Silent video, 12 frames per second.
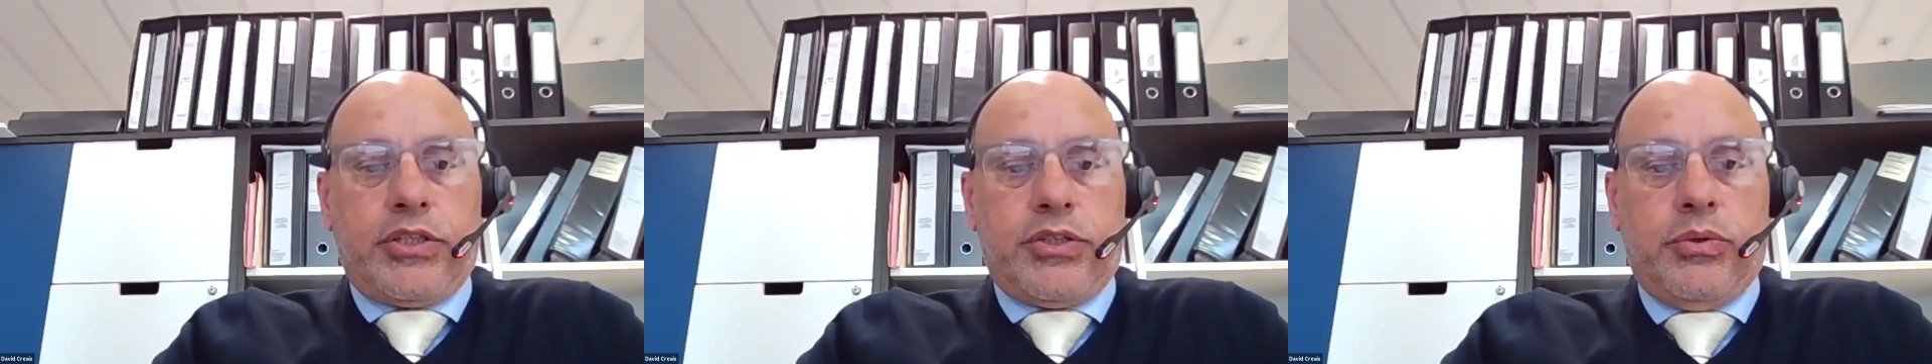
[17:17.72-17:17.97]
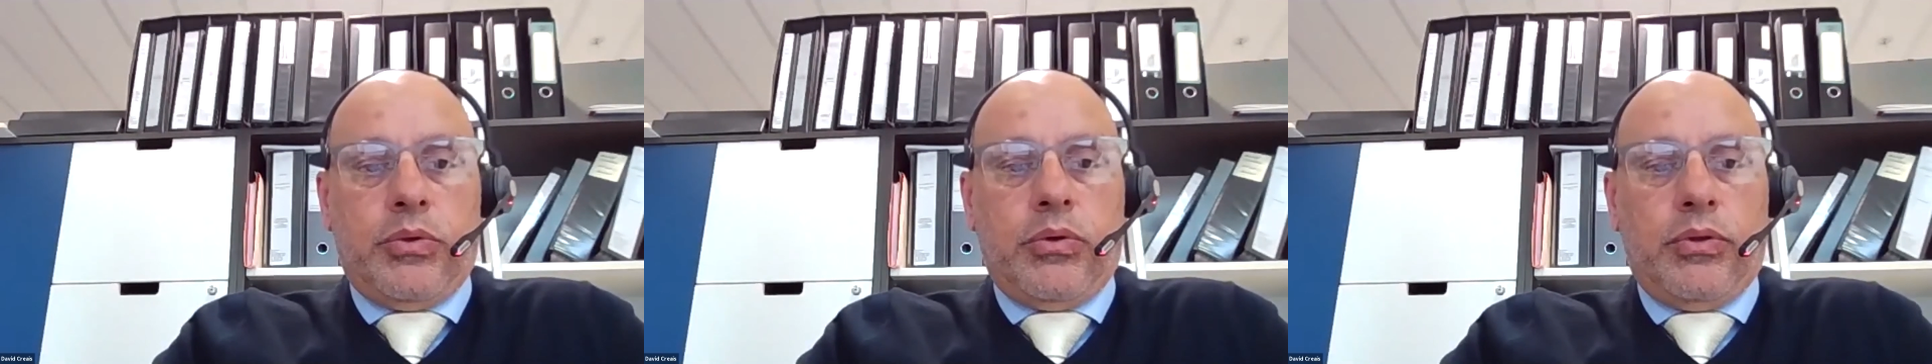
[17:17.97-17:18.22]

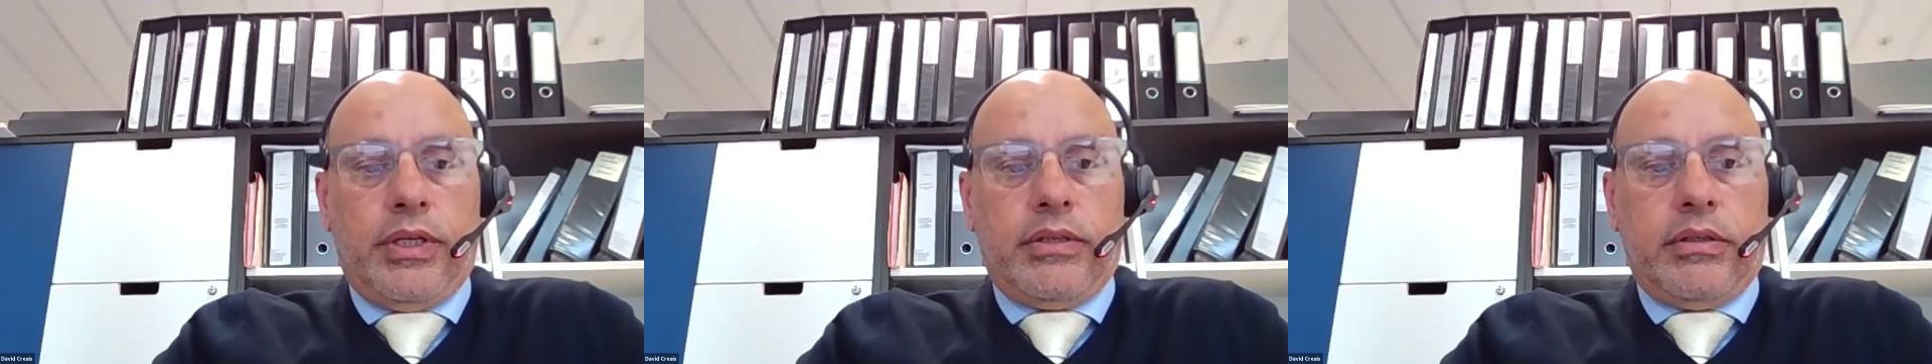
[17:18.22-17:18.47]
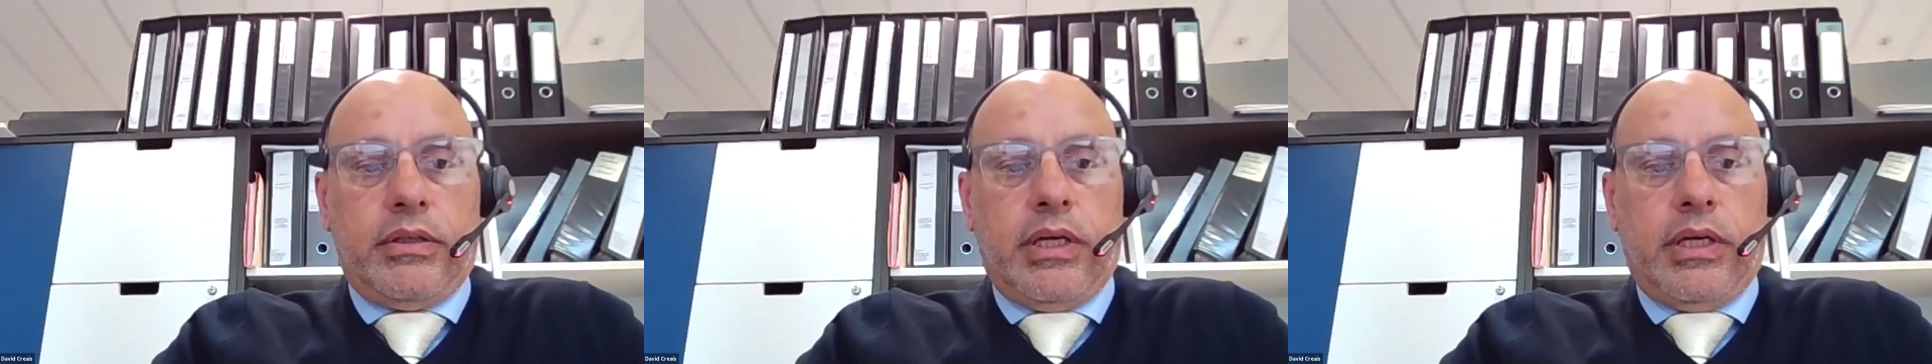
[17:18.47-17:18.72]
make sure
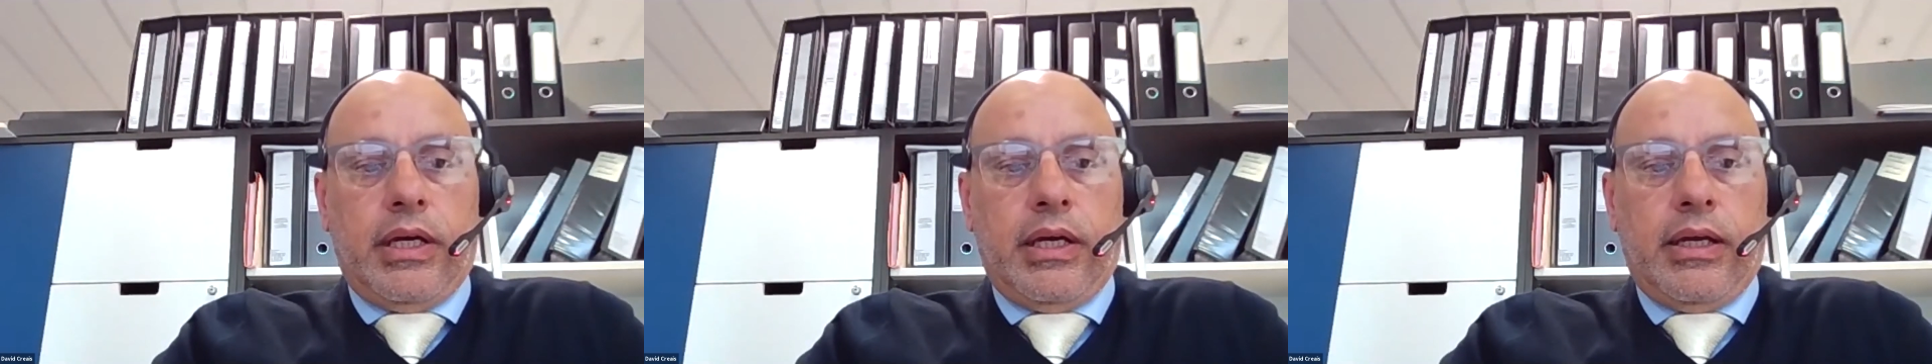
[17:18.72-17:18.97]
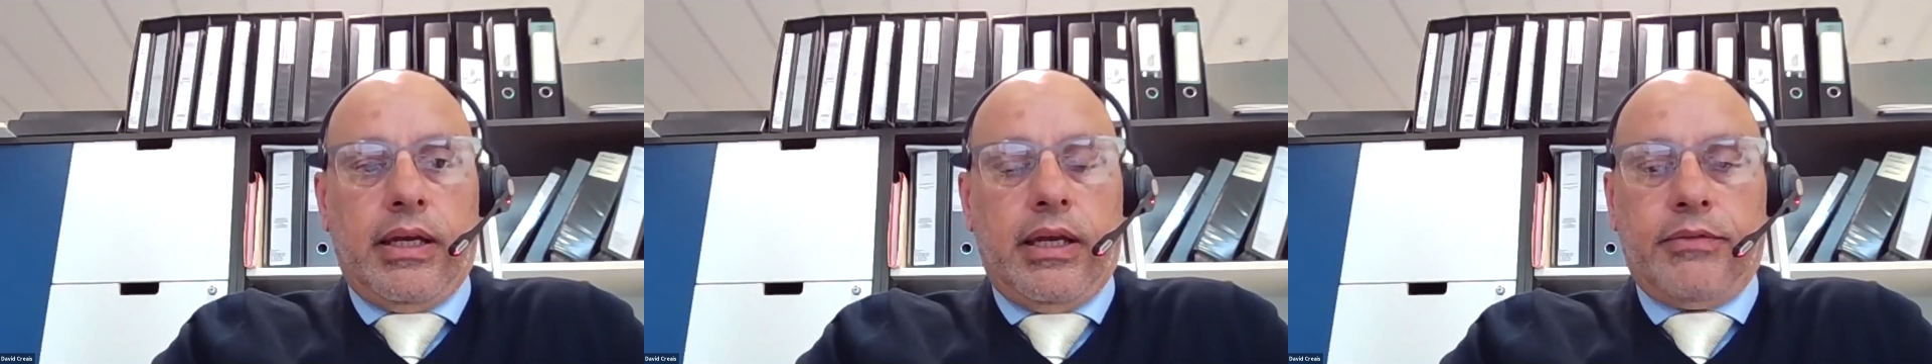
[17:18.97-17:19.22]
that
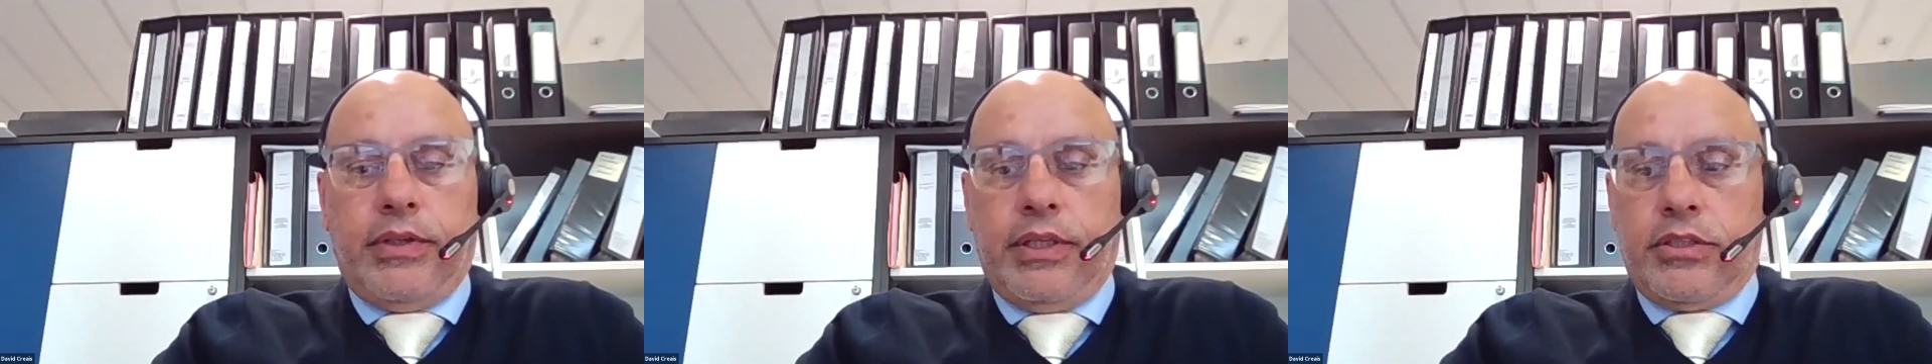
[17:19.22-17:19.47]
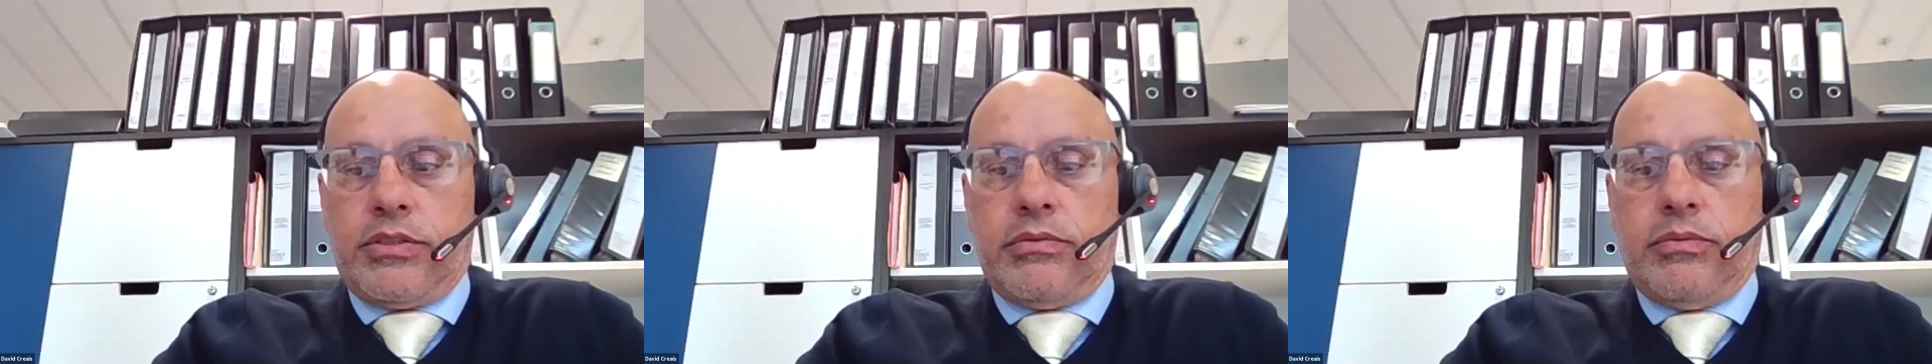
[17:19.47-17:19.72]

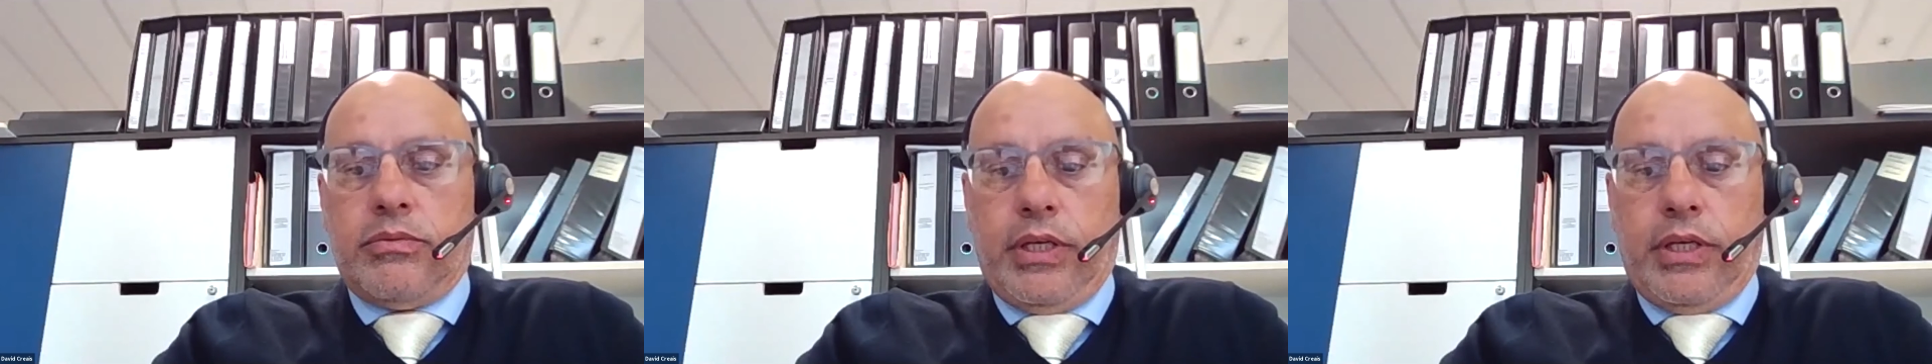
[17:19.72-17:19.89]
everything's